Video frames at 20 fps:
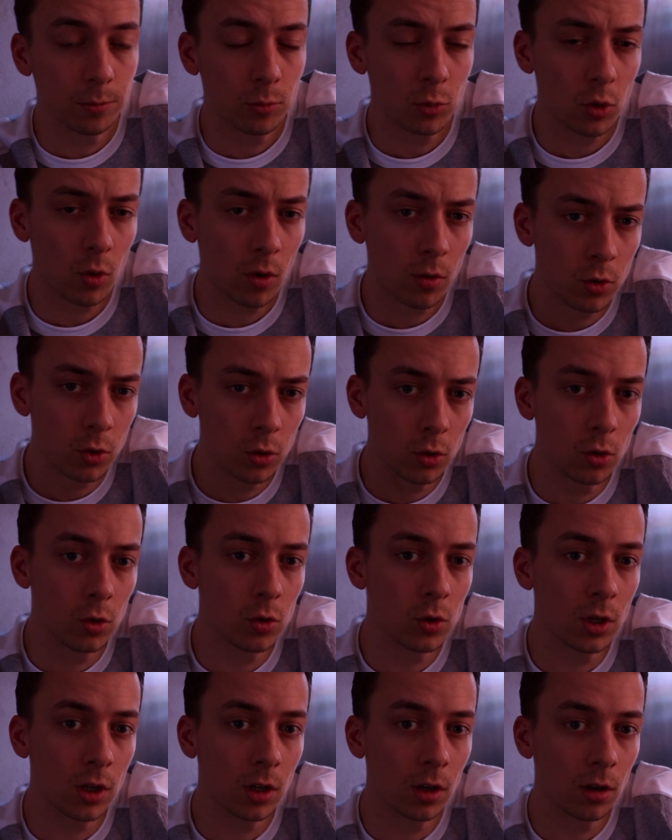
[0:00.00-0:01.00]
So I was
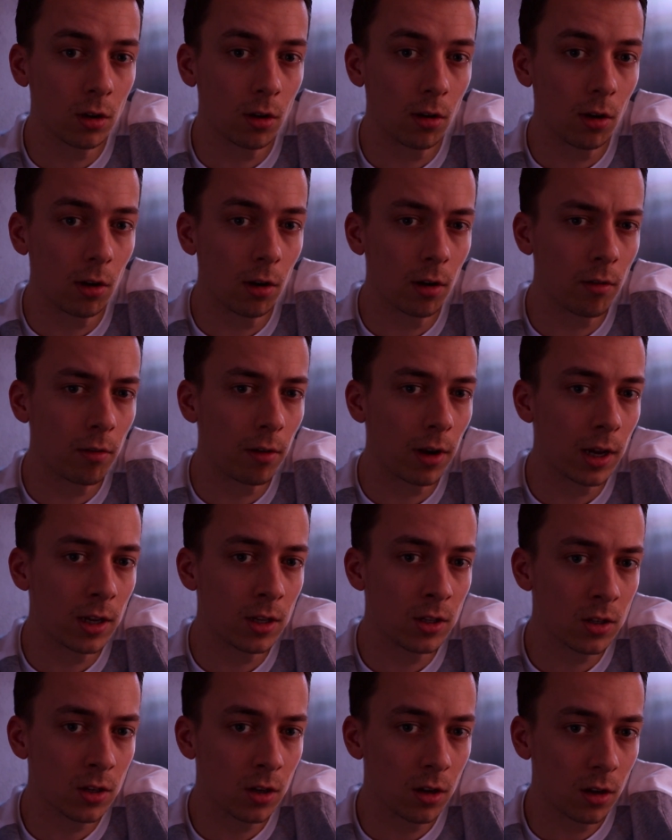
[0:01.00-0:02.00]
using a lot of
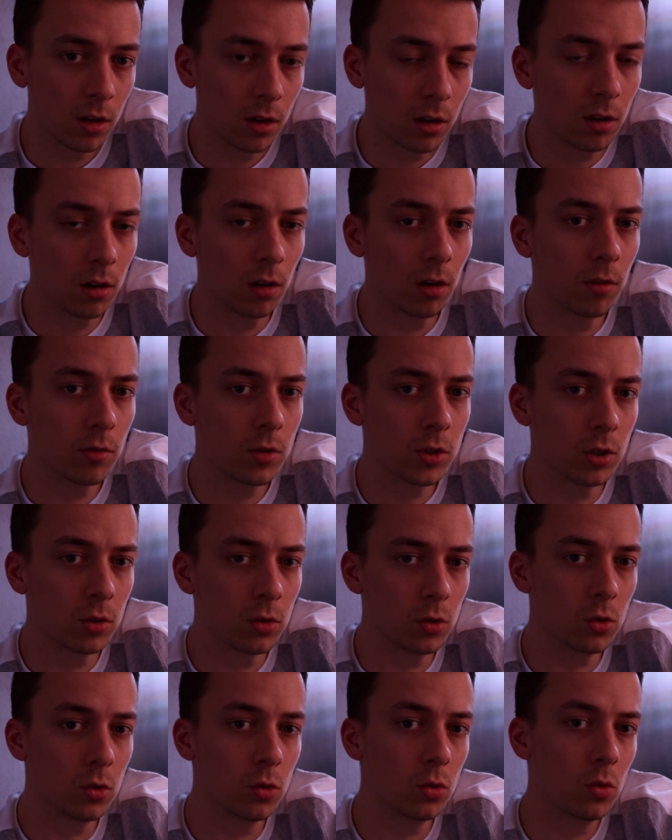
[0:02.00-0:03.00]
light, a lot of
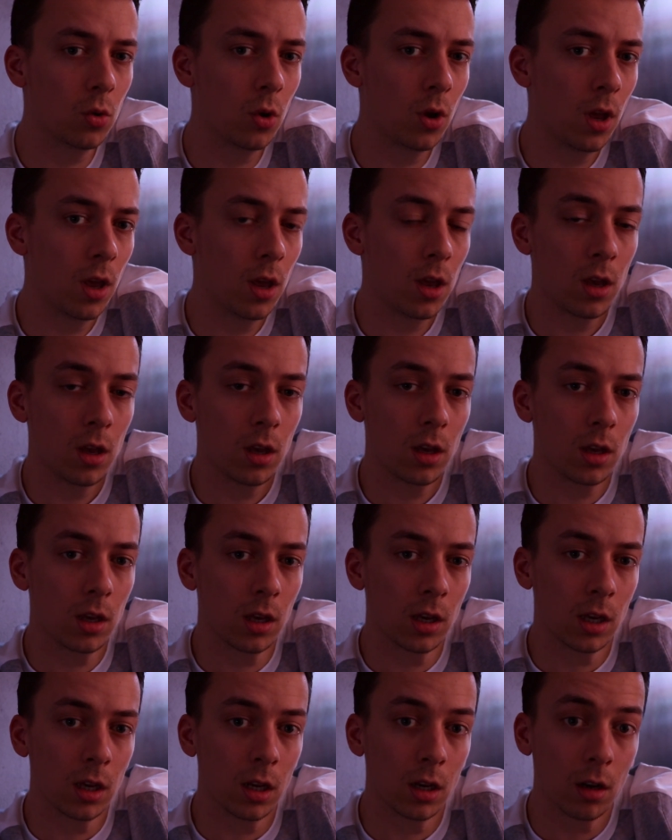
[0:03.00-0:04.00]
CO2
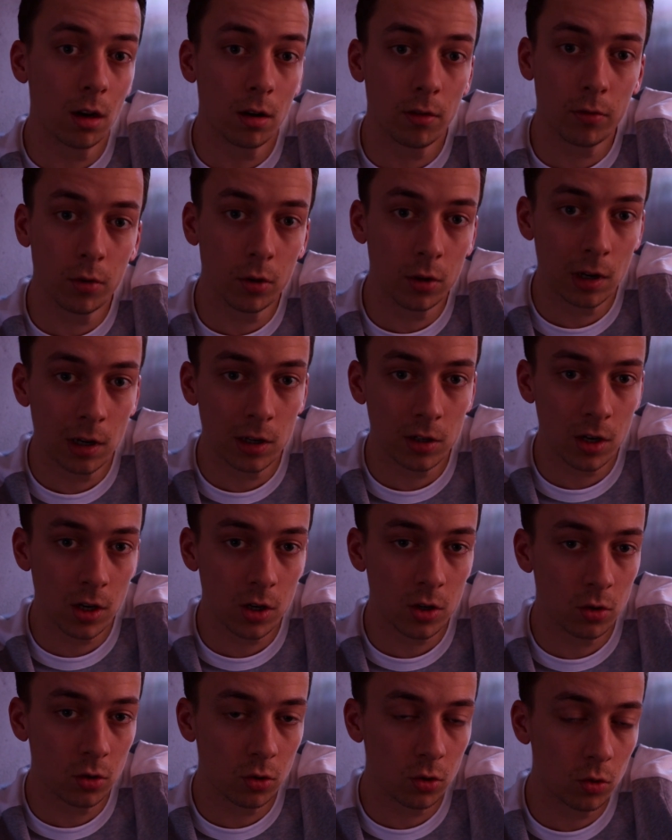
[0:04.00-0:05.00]
and a lot of
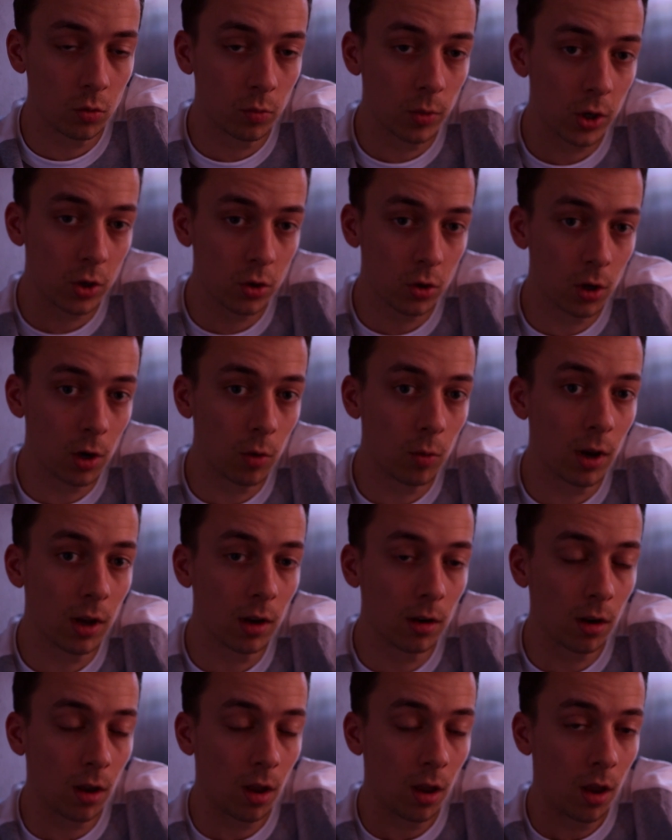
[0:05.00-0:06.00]
fertilization to make sure that we
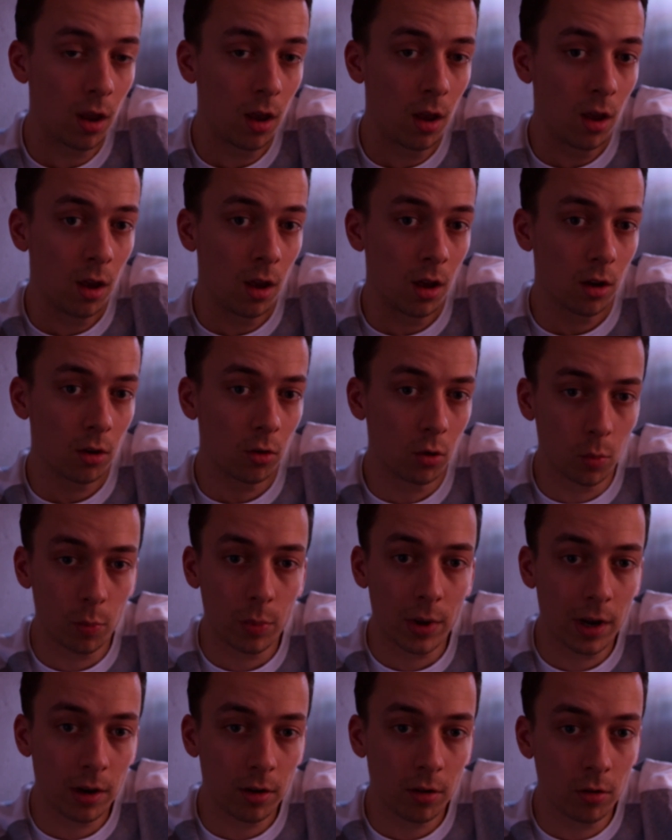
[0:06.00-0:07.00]
had good
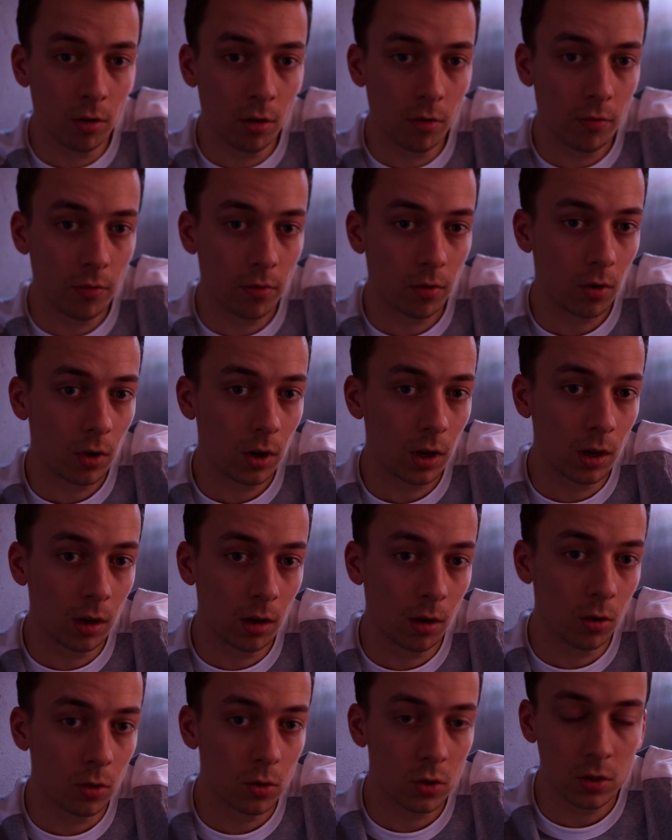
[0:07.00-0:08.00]
plant growth
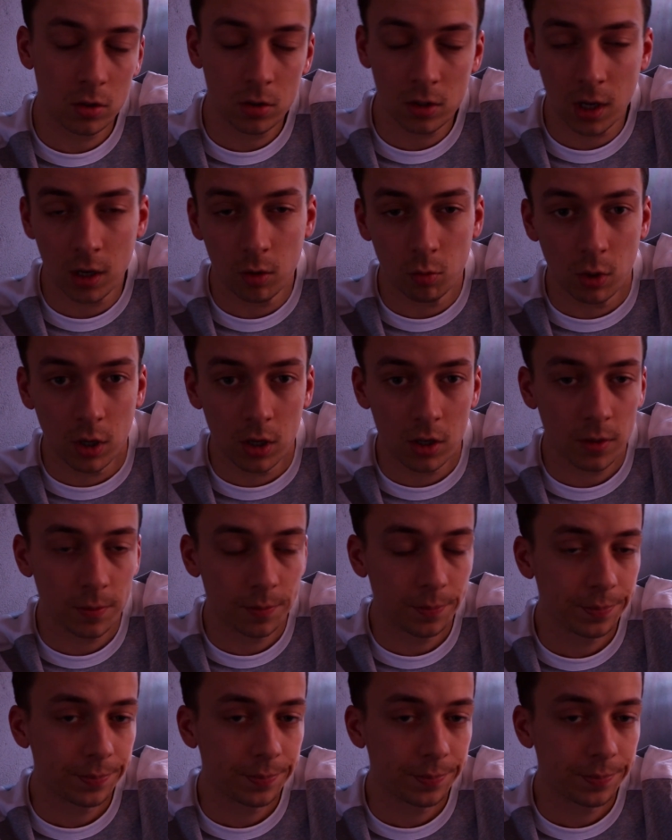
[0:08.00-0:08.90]
in those 10 weeks.